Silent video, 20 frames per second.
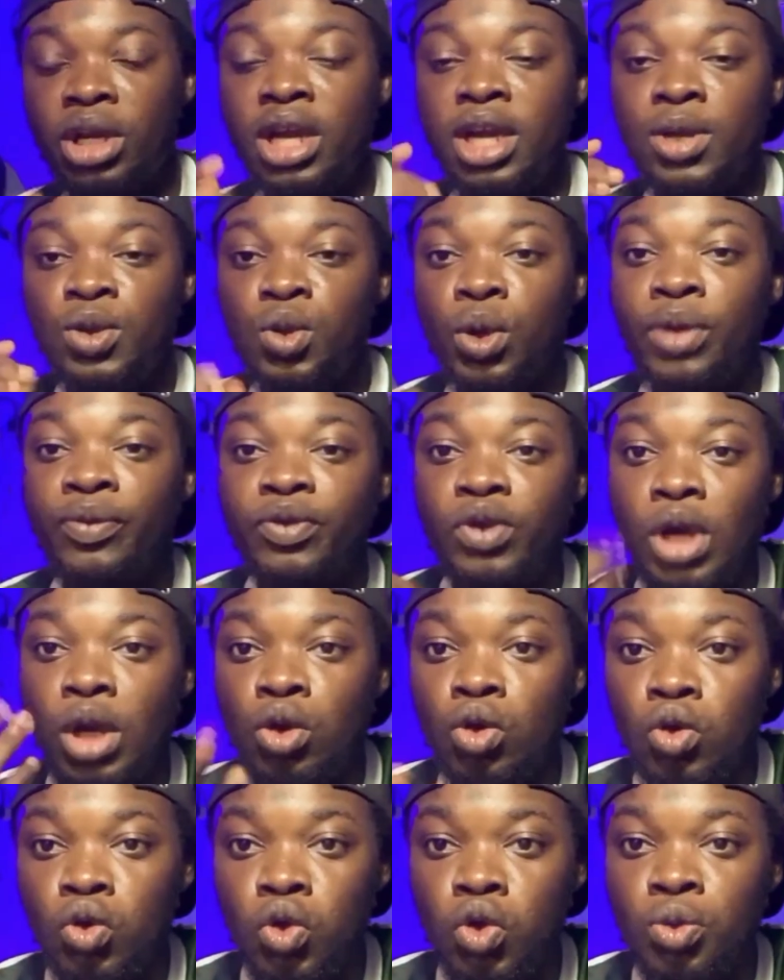So if you're a
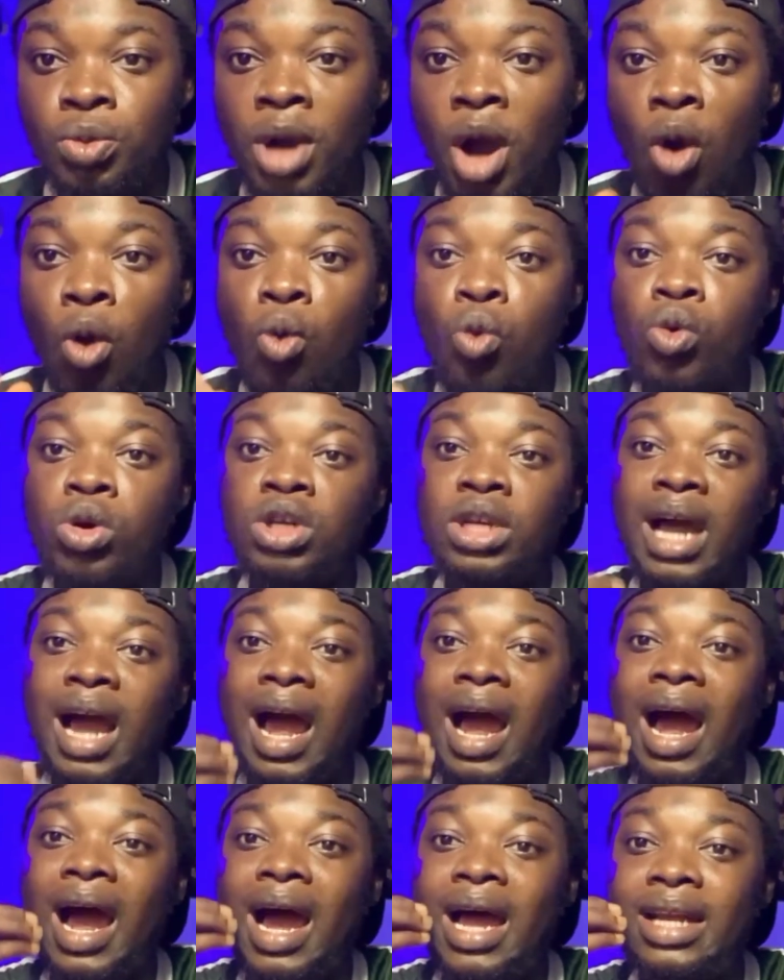YouTuber who want to
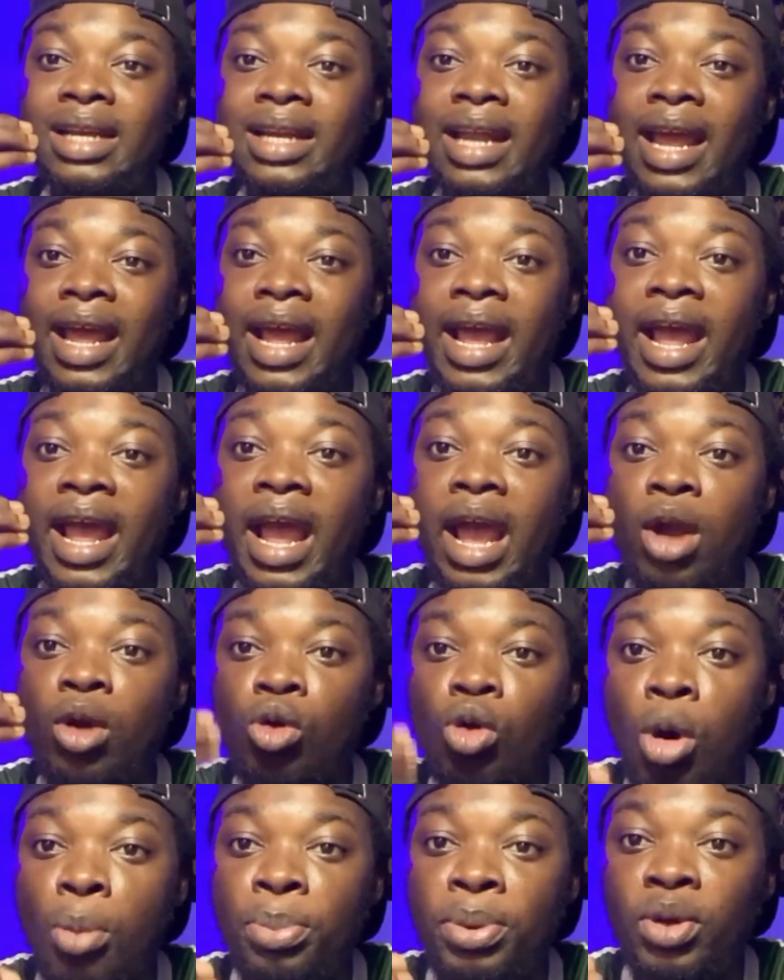add a
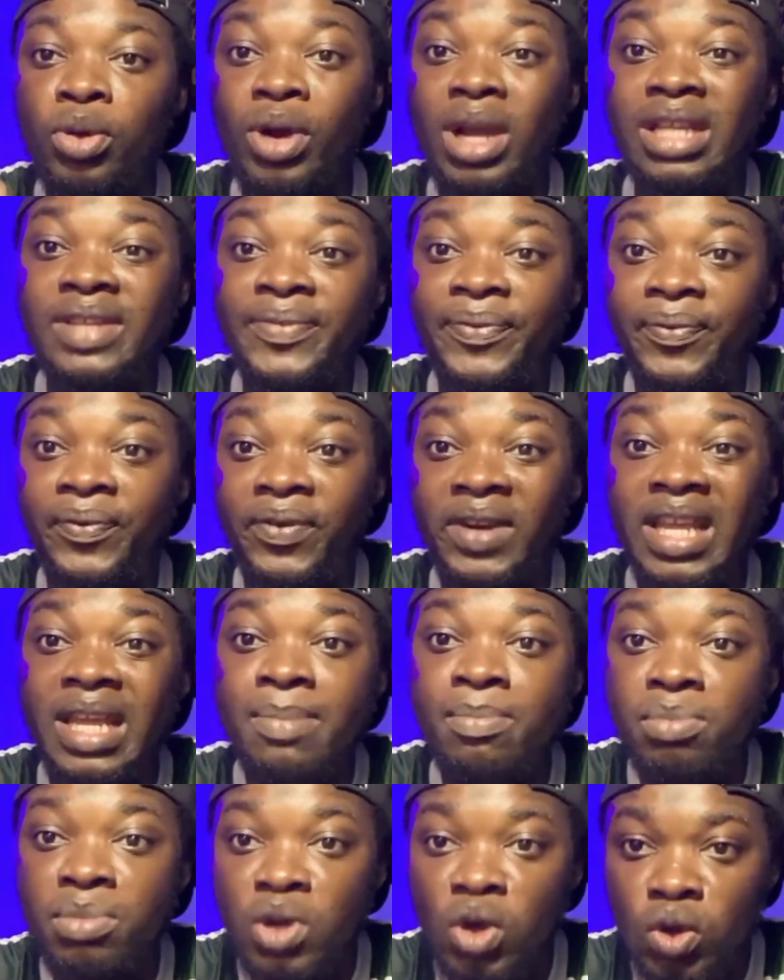copyright free
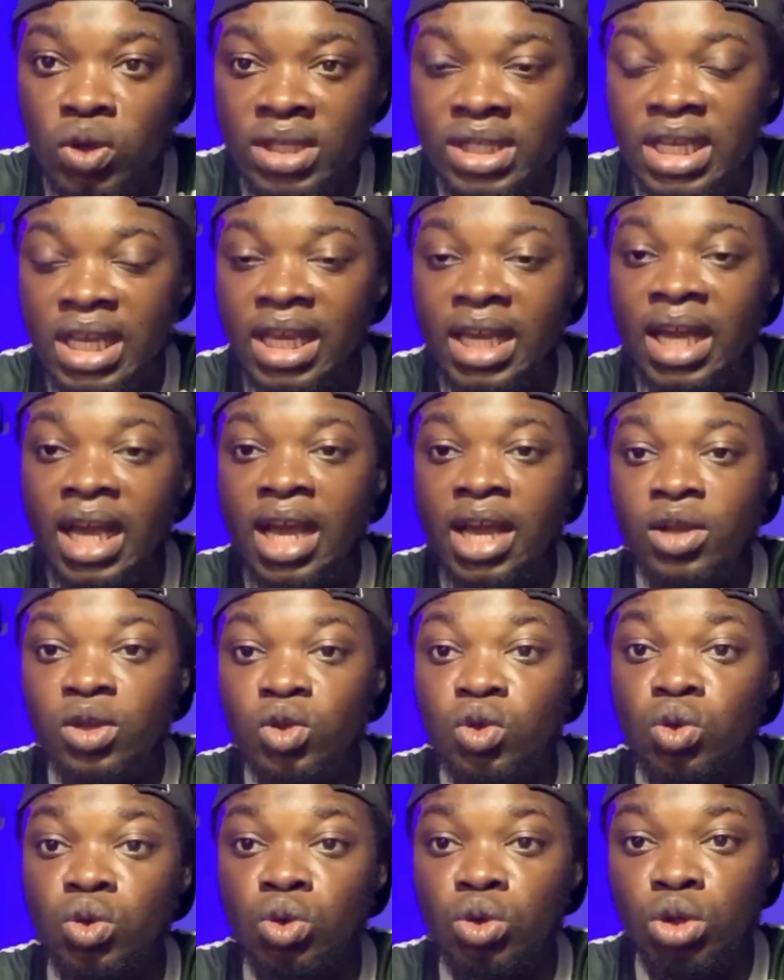music
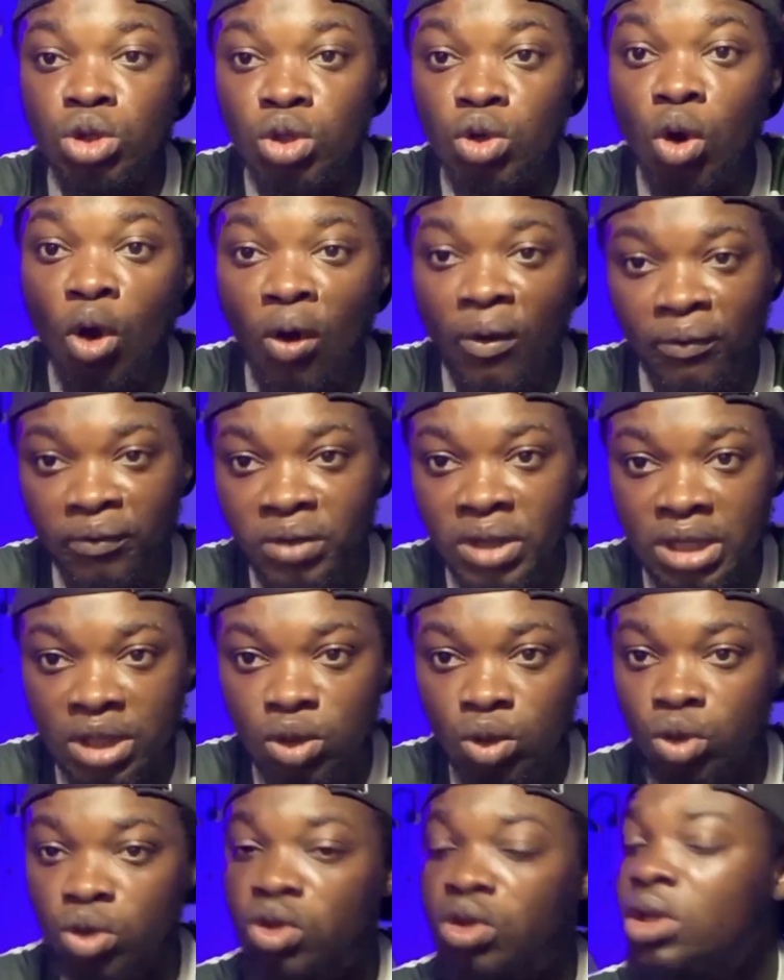to your
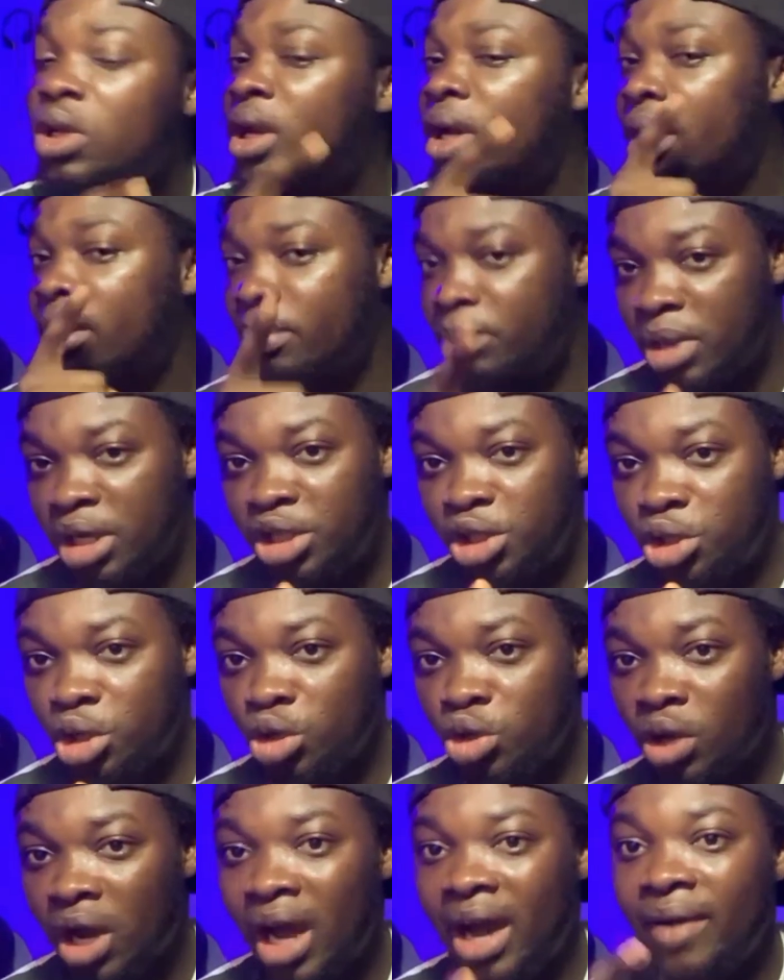videos, make sure
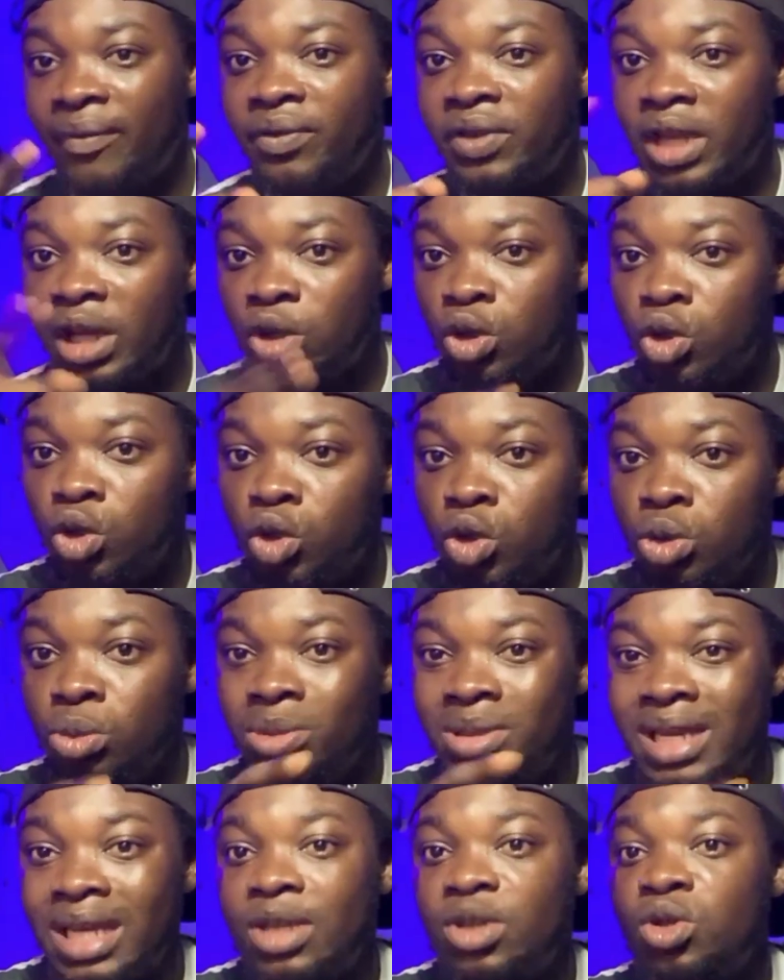you have the YouTube
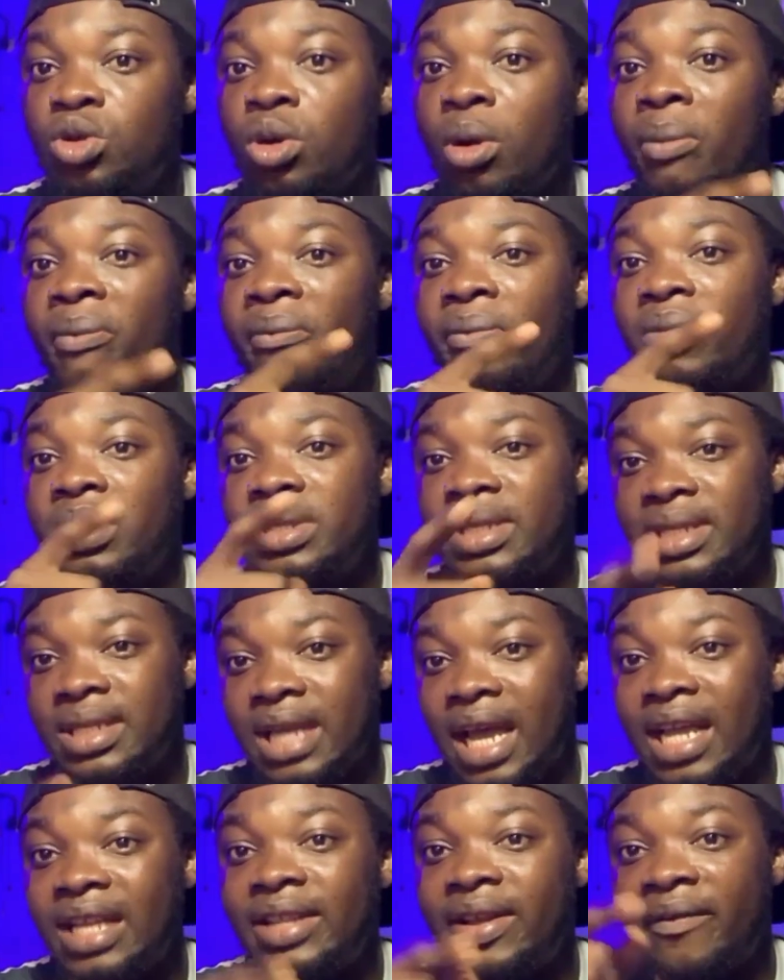desktop
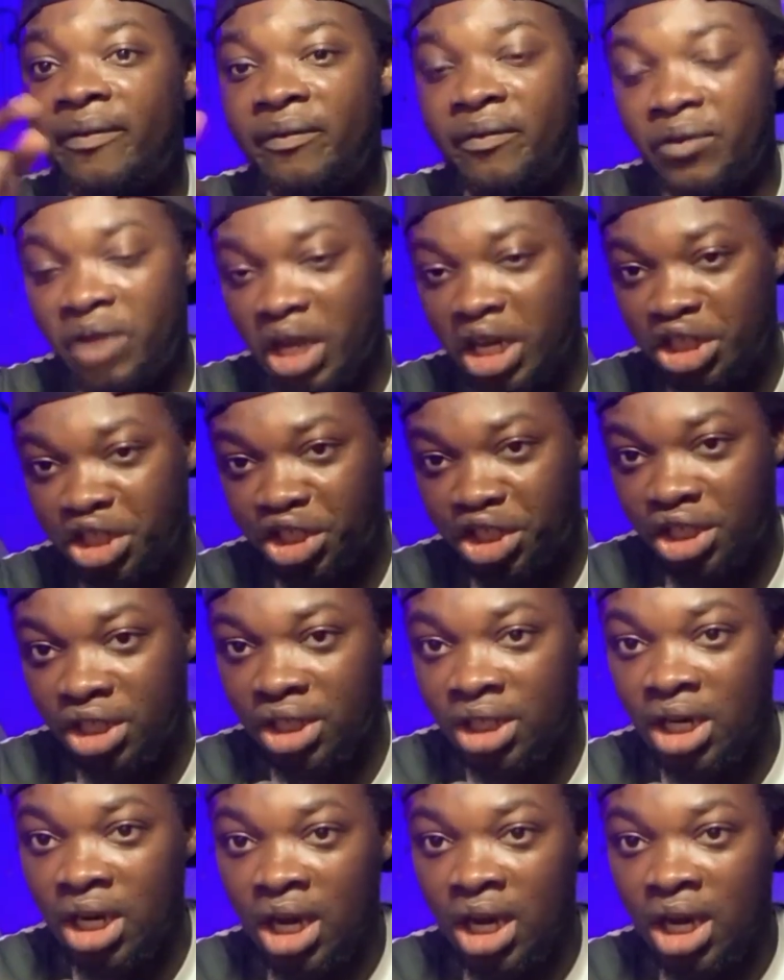site version